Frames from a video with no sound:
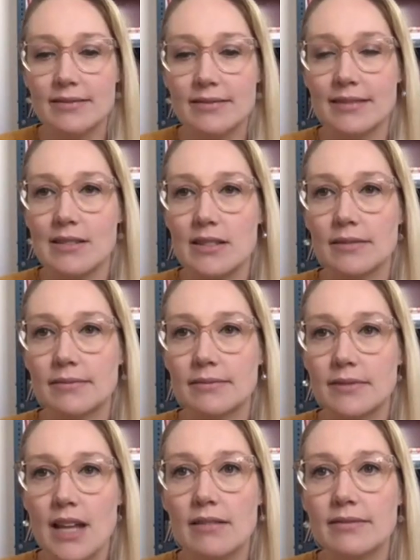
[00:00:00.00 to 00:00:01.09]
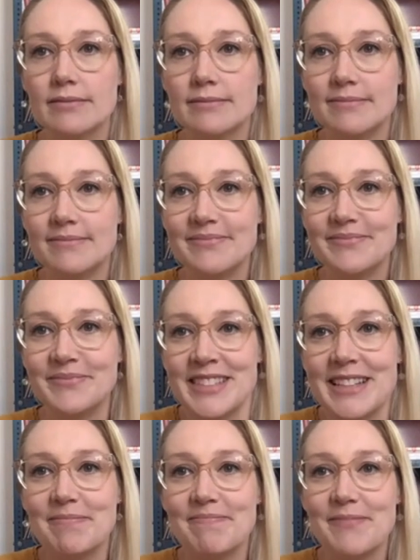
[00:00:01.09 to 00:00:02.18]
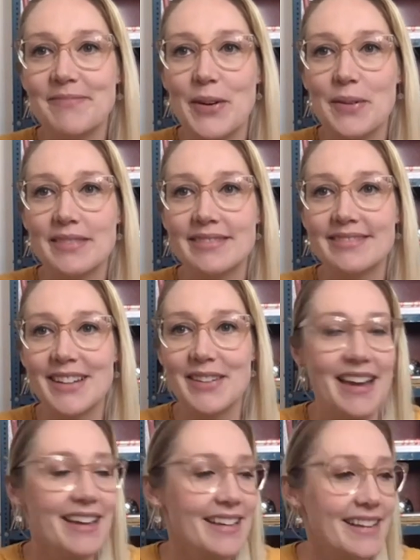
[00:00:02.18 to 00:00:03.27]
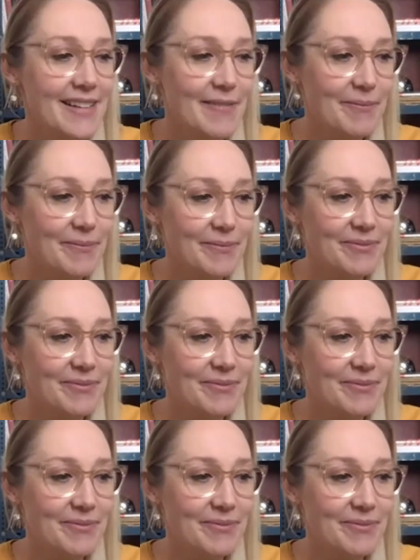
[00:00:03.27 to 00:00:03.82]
He's like, no. I was like, oh, okay, um,